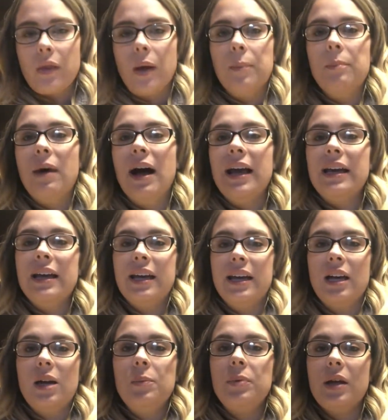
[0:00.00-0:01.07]
My
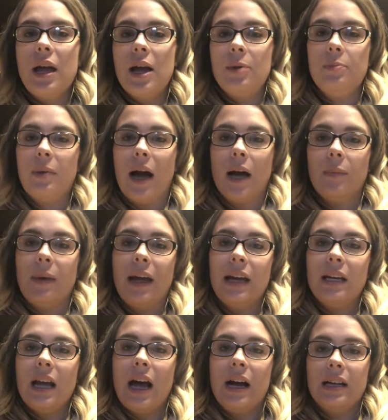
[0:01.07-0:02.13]
hip and back
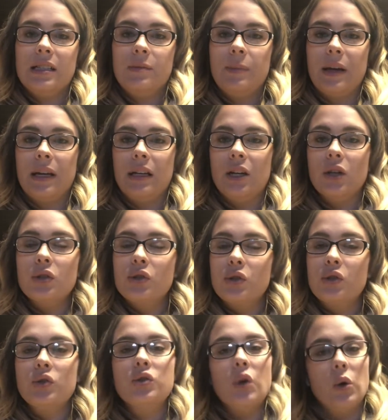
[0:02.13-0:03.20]
pain has been
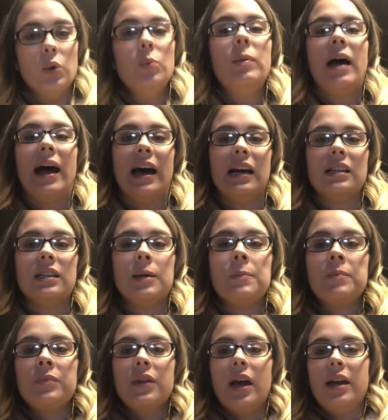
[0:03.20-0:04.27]
so bad,
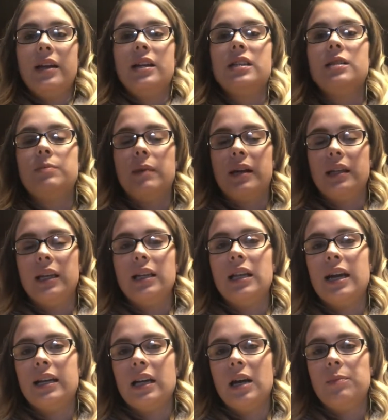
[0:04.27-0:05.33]
and it's mainly
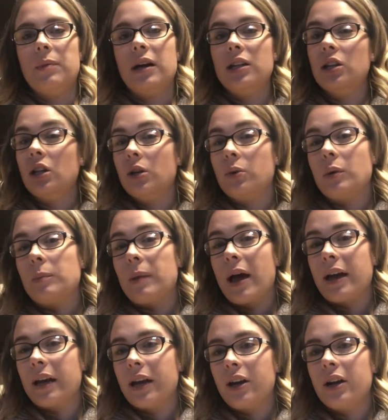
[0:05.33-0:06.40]
like in my lower
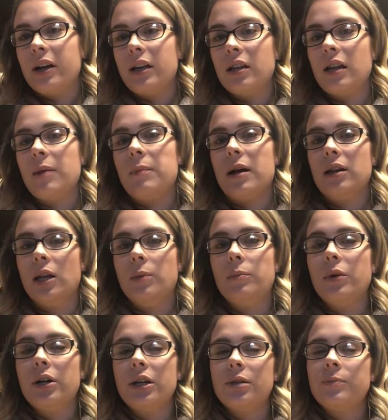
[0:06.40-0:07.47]
back area, like my
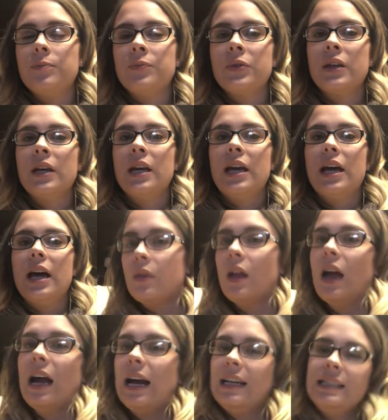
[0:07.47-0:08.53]
lumbar.
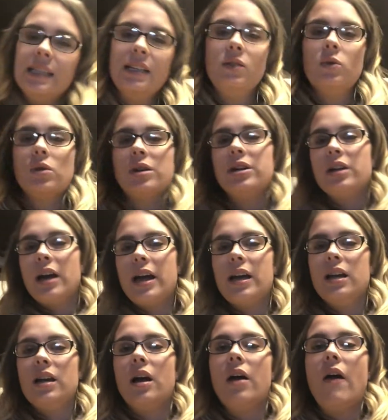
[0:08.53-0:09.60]
I did order
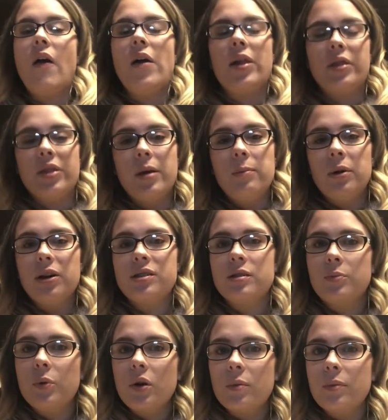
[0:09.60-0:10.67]
a lumbar
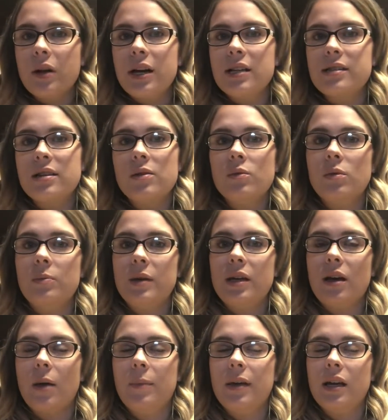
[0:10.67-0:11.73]
support brace. It will be
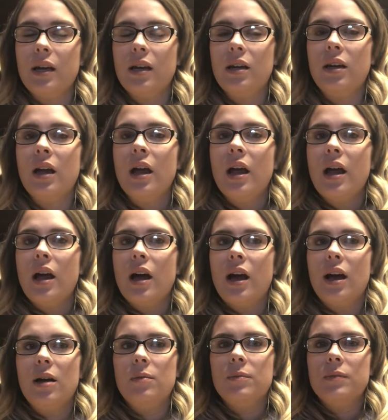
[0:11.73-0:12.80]
coming in
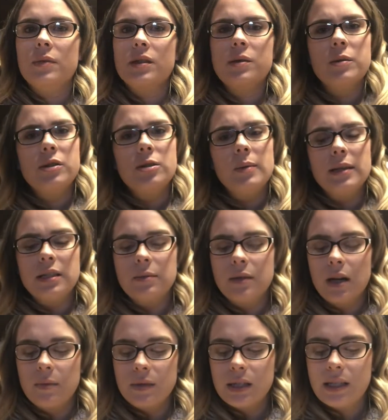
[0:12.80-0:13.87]
supposed to be
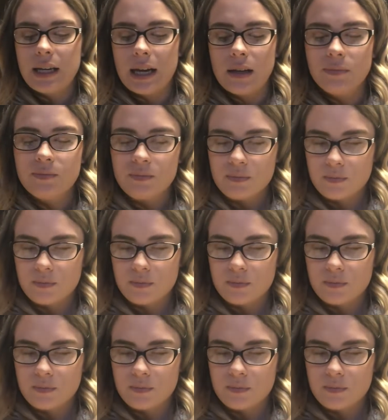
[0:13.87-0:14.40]
sometime today.